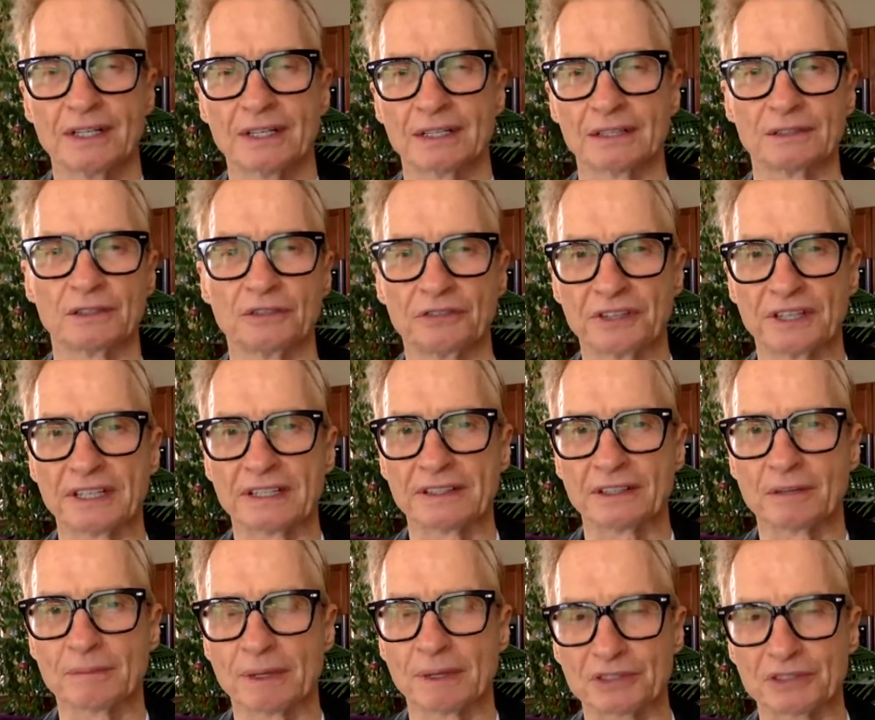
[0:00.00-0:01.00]
a little thing in
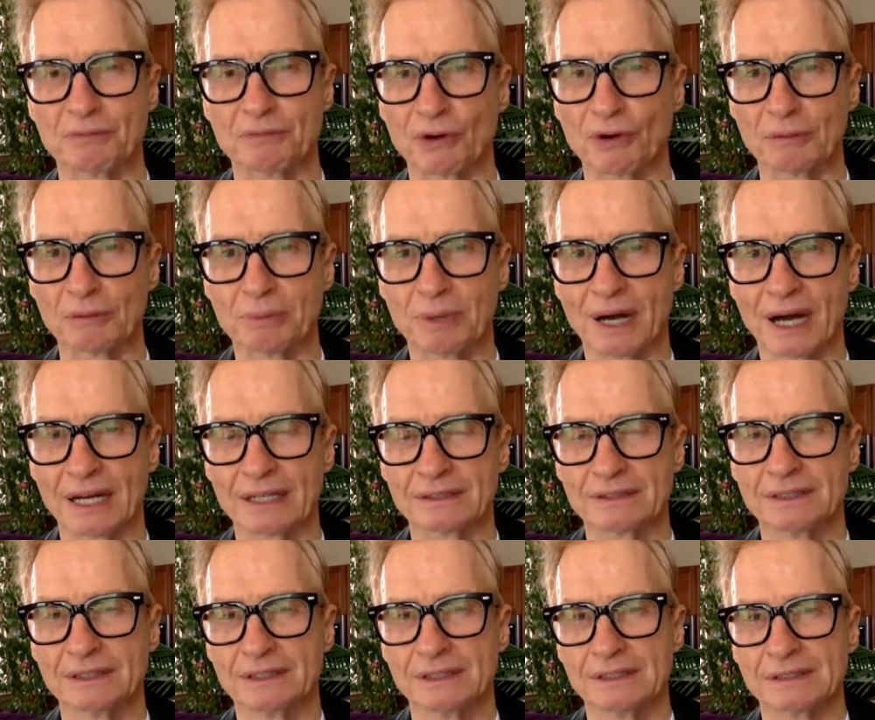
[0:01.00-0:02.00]
there about smoking pot.
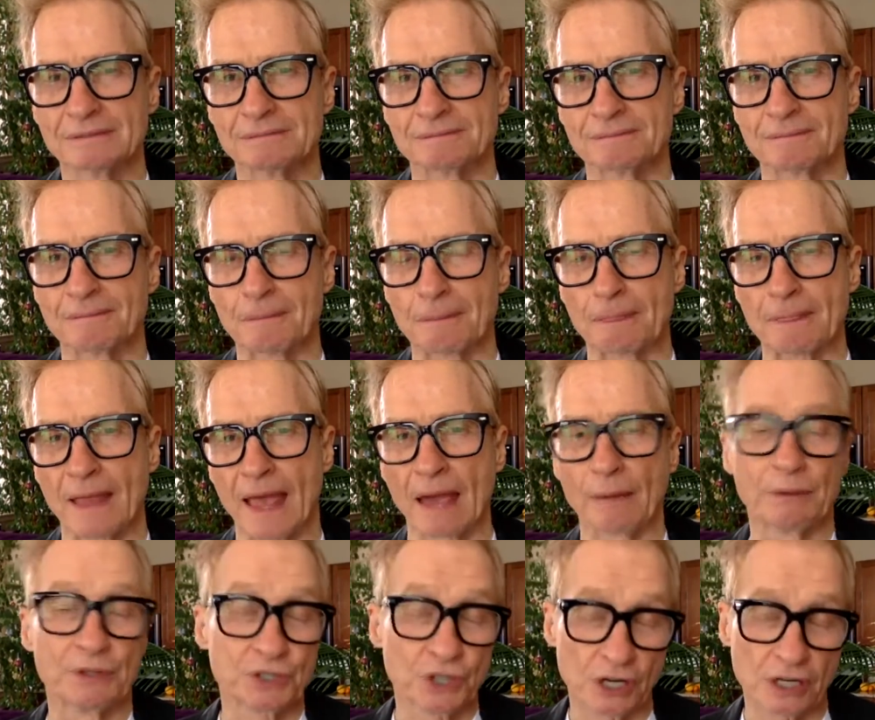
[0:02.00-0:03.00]
And
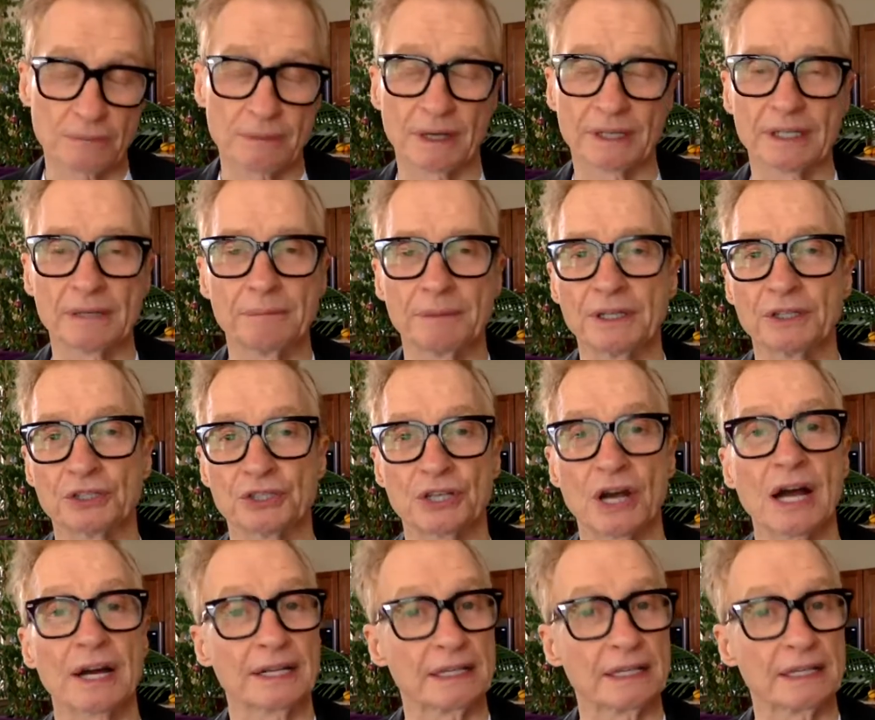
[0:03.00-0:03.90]
we talk about him being shot.